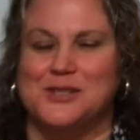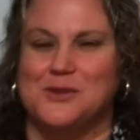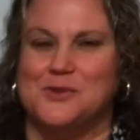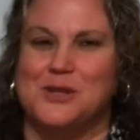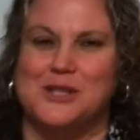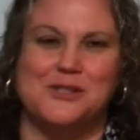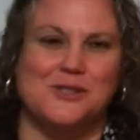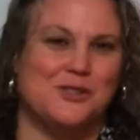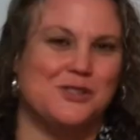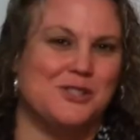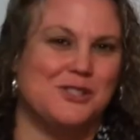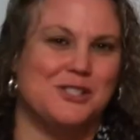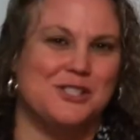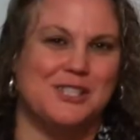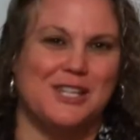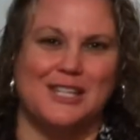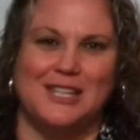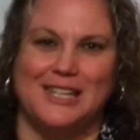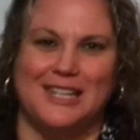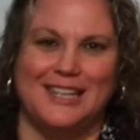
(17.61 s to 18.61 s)
to research and
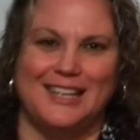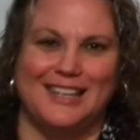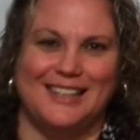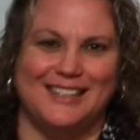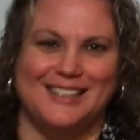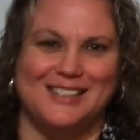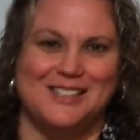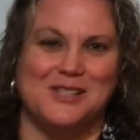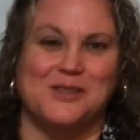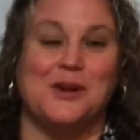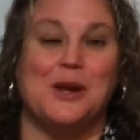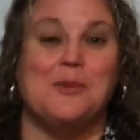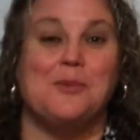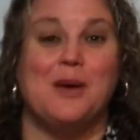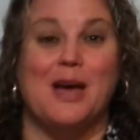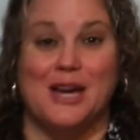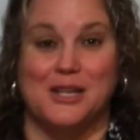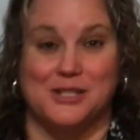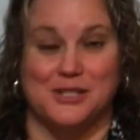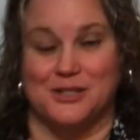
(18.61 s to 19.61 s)
study, and it is a great
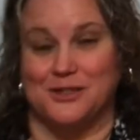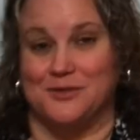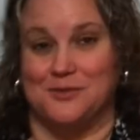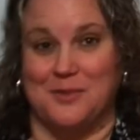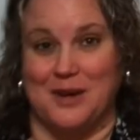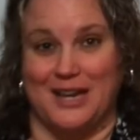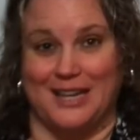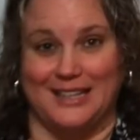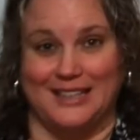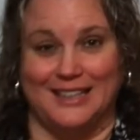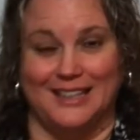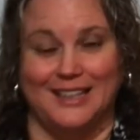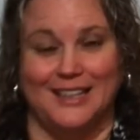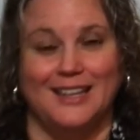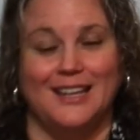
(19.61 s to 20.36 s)
passion of mine.